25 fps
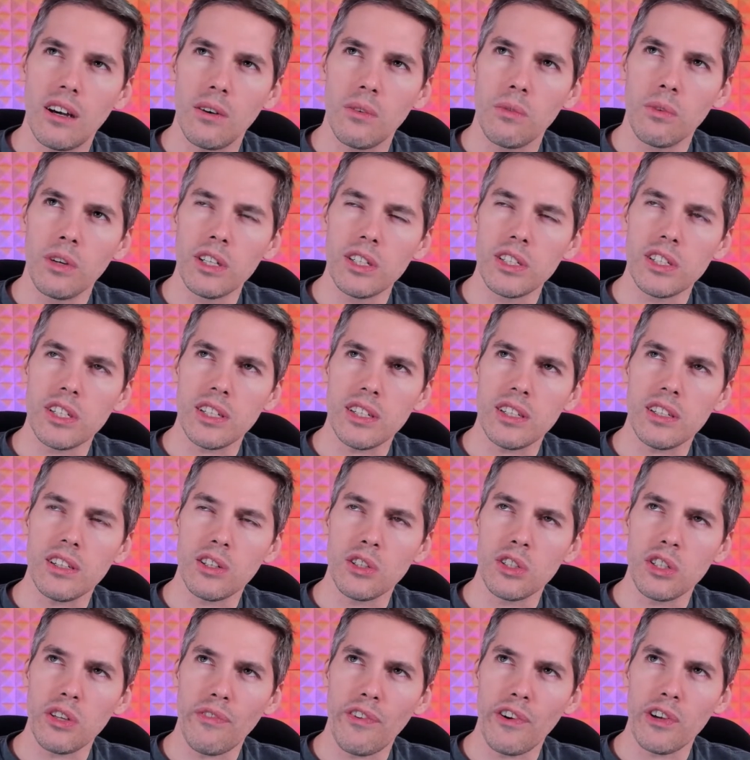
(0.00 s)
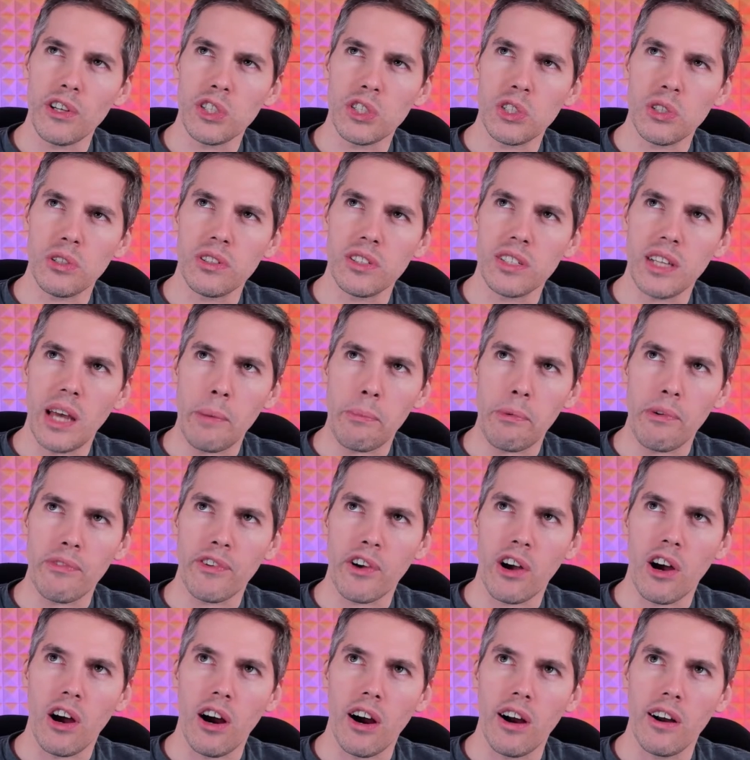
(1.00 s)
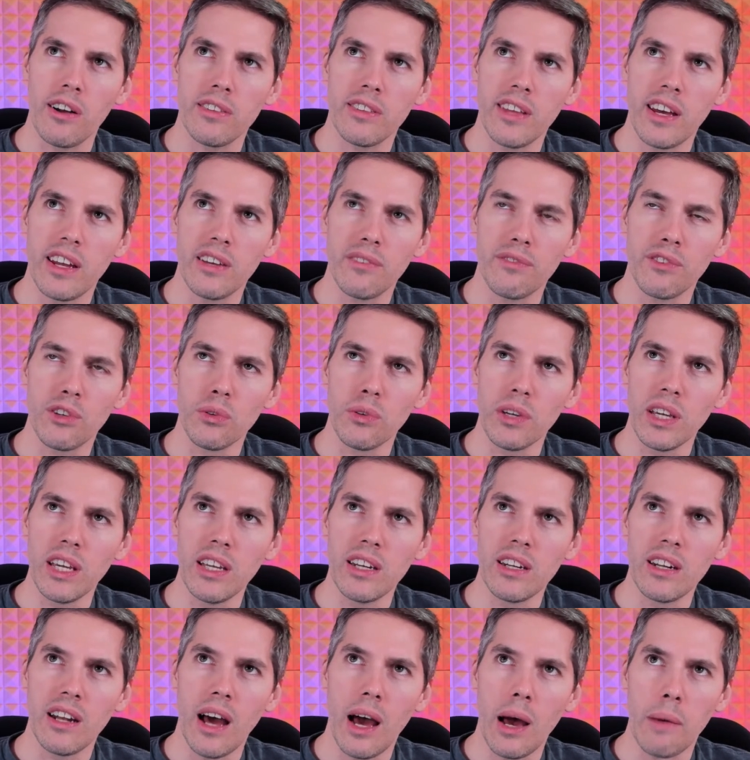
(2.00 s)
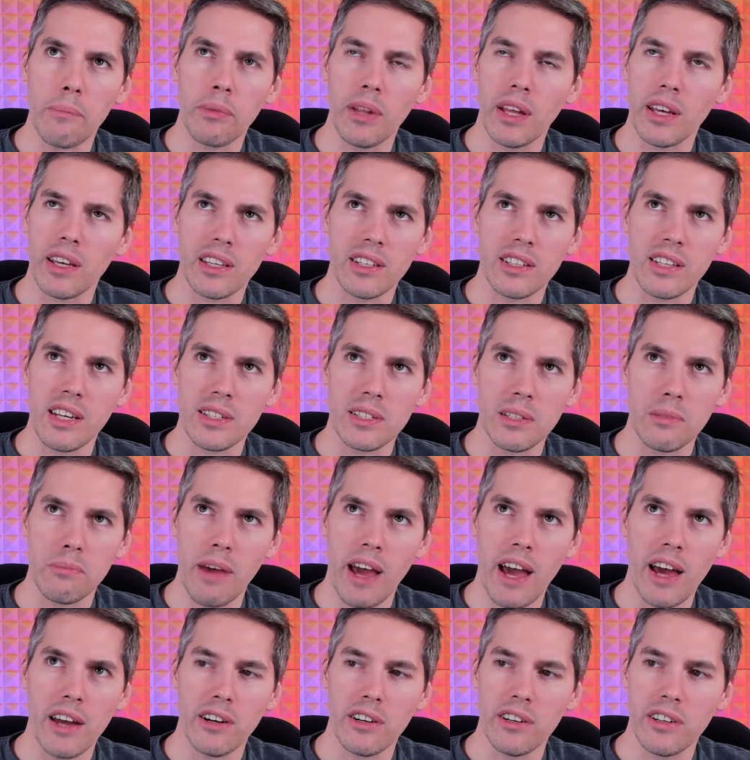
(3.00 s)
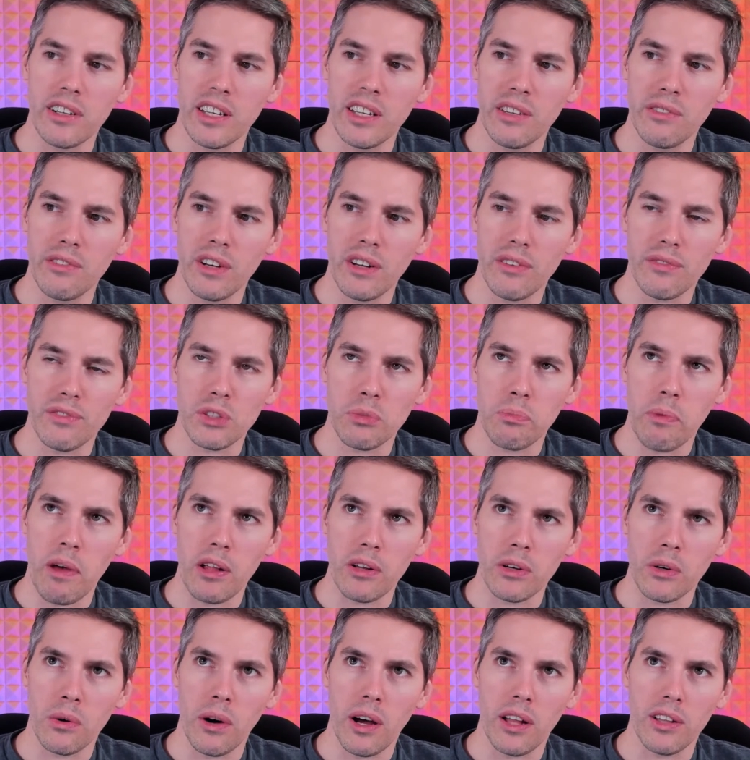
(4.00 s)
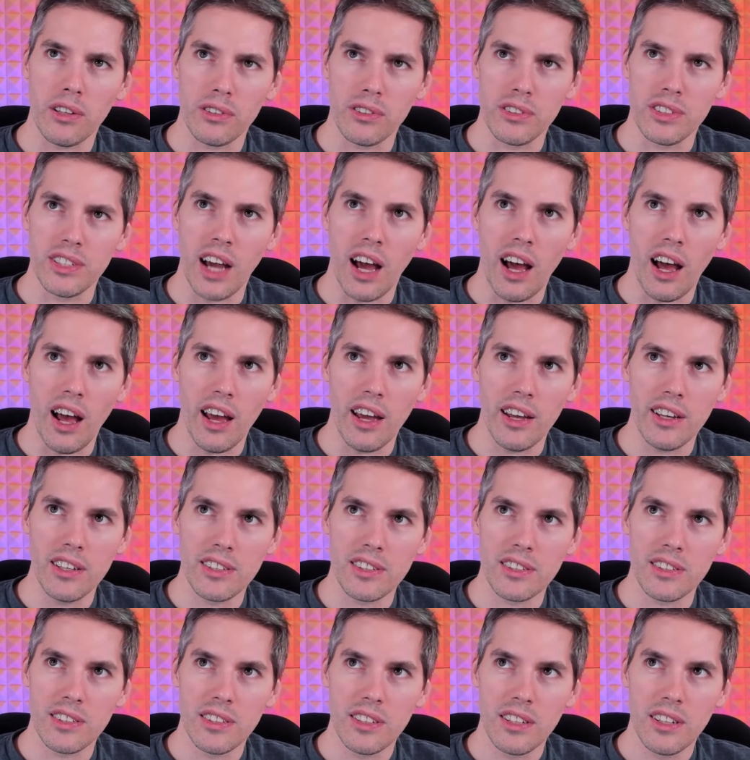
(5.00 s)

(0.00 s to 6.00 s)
What is it? There's a very certain type of card that if you eat it up, like, it doesn't matter even if Spell Queller dies.